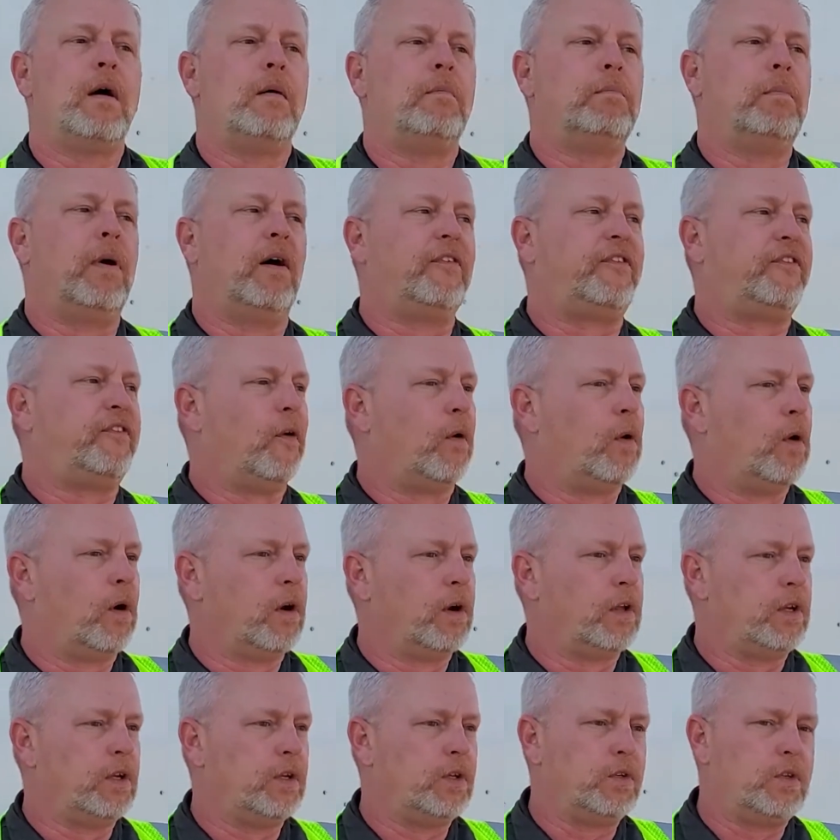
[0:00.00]
before
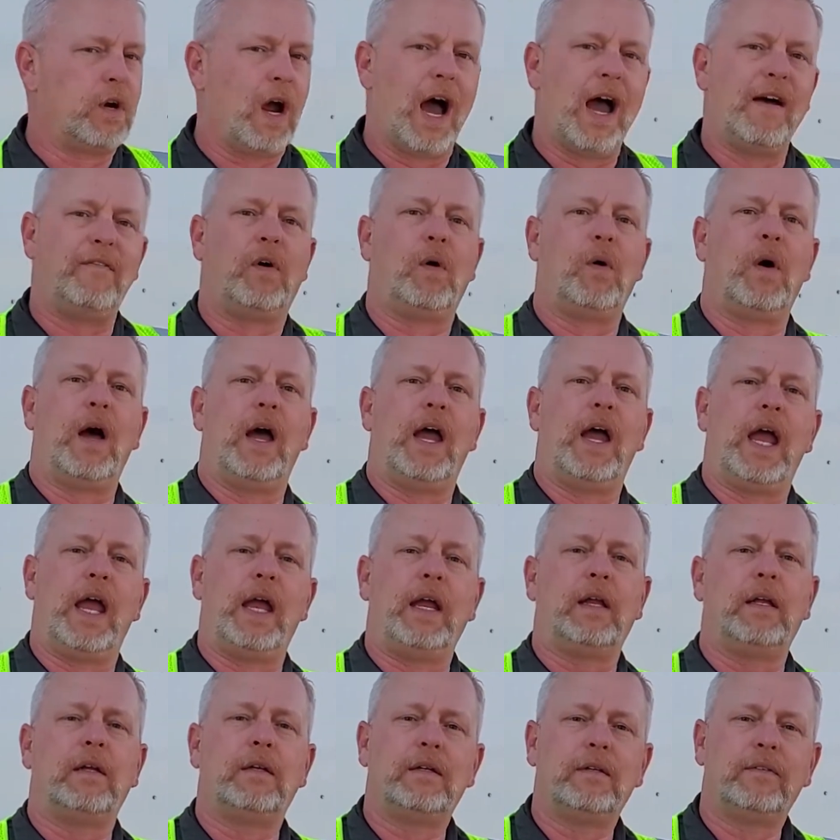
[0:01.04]
you drive
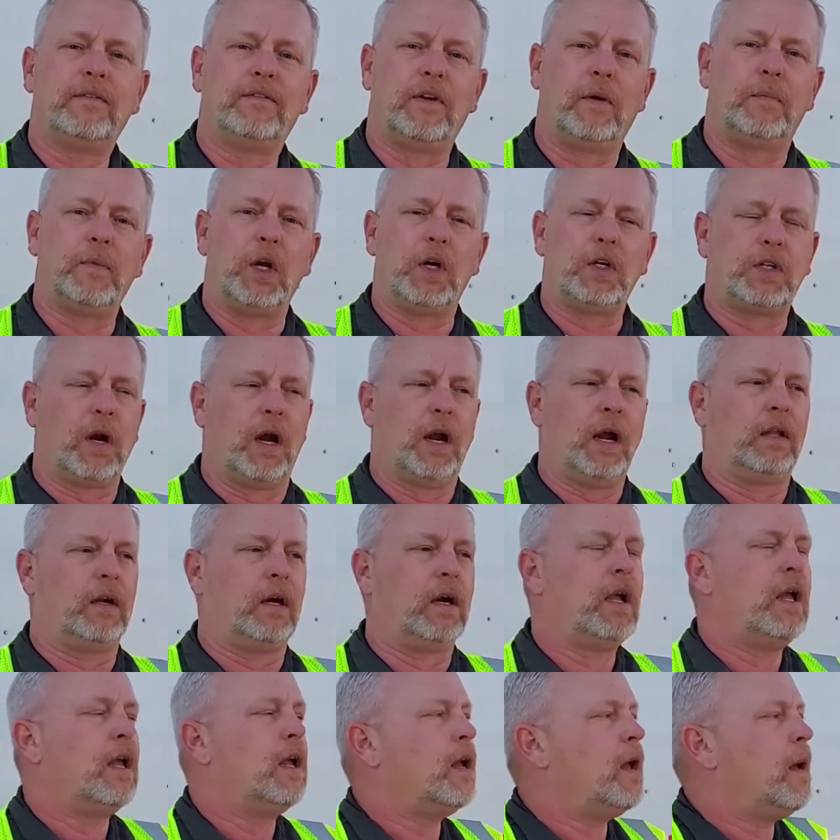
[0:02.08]
away from your
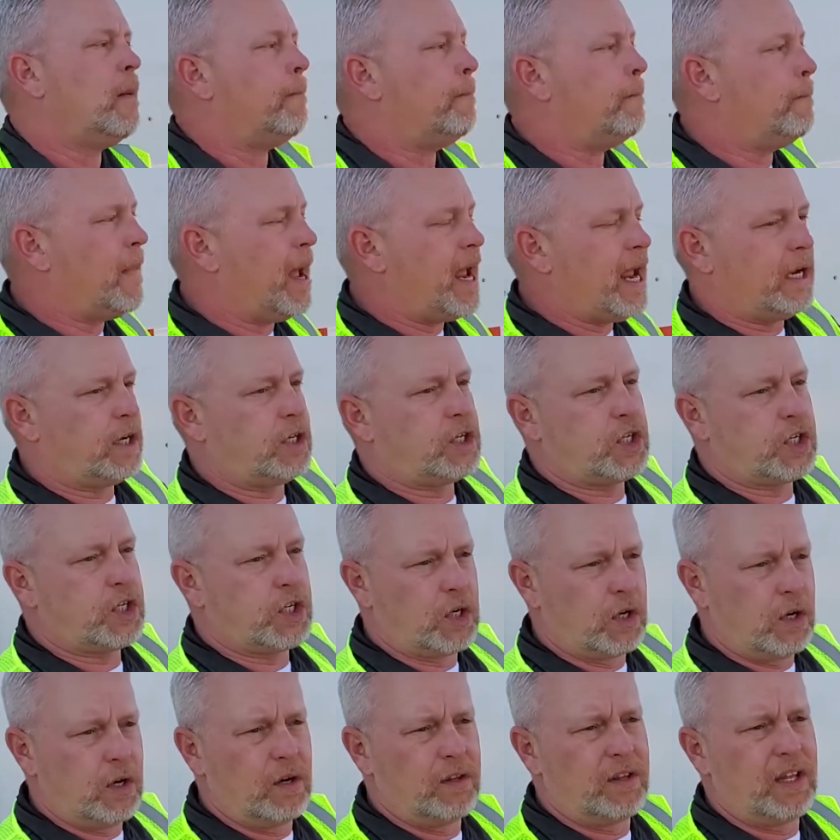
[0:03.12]
trailer, make
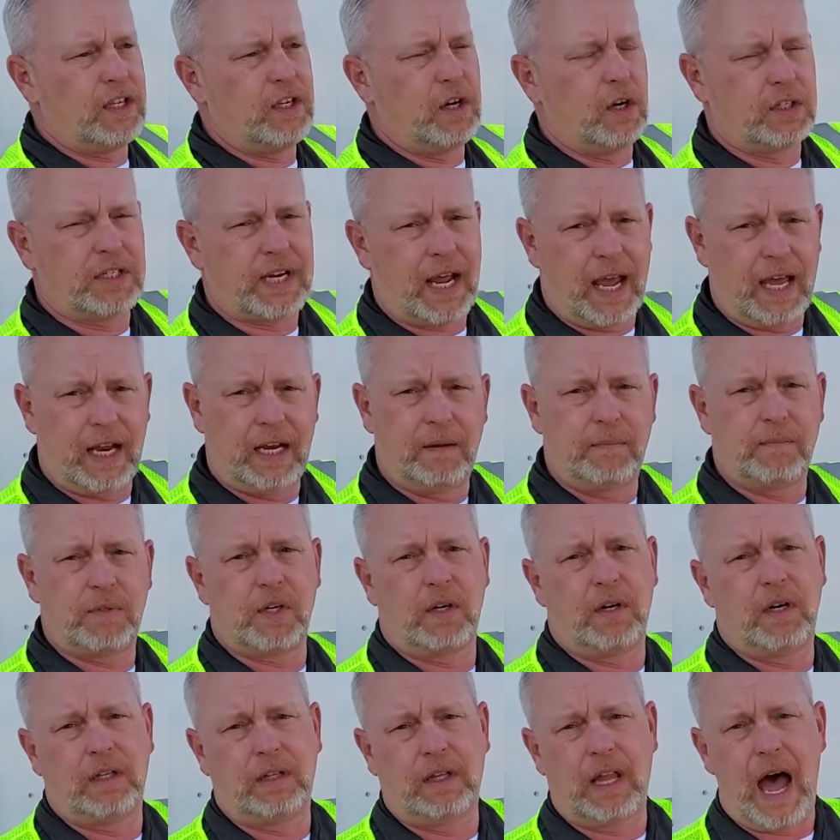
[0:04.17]
sure that your tandems
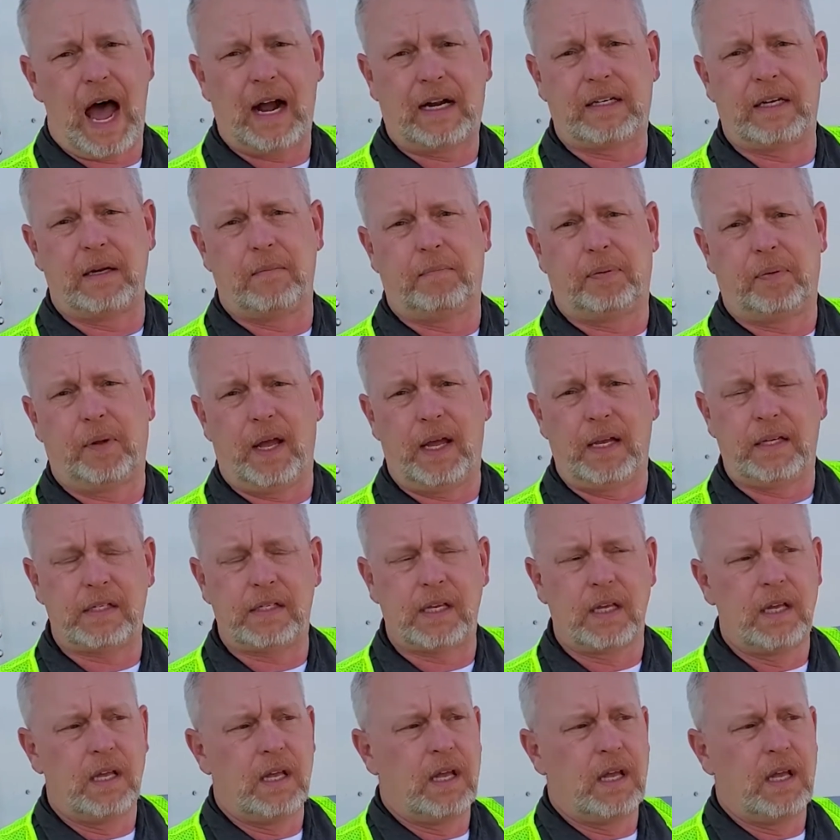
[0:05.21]
are unlocked in place.